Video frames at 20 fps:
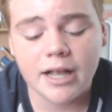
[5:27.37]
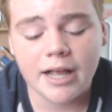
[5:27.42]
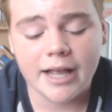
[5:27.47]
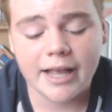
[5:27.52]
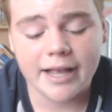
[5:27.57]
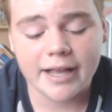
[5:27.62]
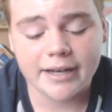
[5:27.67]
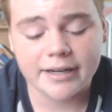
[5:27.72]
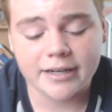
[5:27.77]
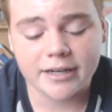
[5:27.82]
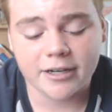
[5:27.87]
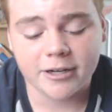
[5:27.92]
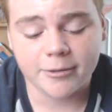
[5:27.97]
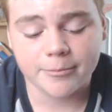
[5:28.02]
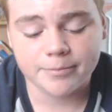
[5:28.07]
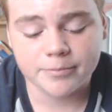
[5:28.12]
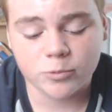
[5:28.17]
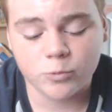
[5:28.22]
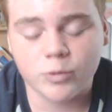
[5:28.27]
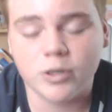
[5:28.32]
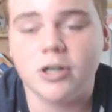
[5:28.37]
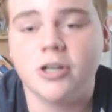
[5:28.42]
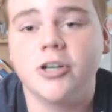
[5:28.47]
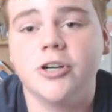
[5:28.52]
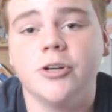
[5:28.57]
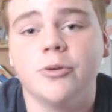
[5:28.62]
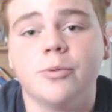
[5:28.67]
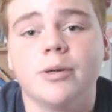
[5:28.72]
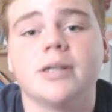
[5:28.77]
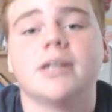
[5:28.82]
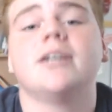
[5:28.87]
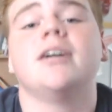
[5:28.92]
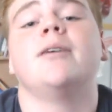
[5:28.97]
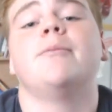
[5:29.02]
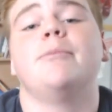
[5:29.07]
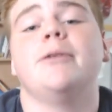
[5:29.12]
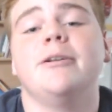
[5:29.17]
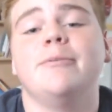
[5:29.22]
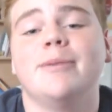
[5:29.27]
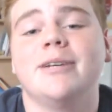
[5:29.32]
And only one
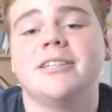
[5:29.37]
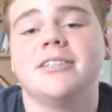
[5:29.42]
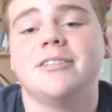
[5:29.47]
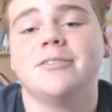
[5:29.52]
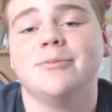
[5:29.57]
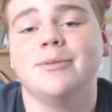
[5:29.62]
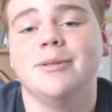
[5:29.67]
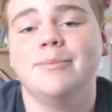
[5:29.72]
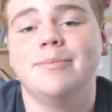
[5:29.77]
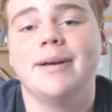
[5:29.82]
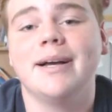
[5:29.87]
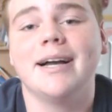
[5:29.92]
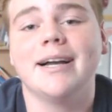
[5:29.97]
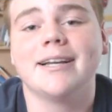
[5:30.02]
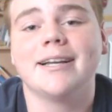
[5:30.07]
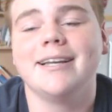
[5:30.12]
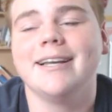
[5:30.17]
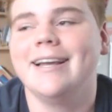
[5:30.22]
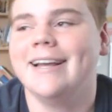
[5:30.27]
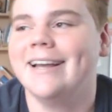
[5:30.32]
company messaged me back,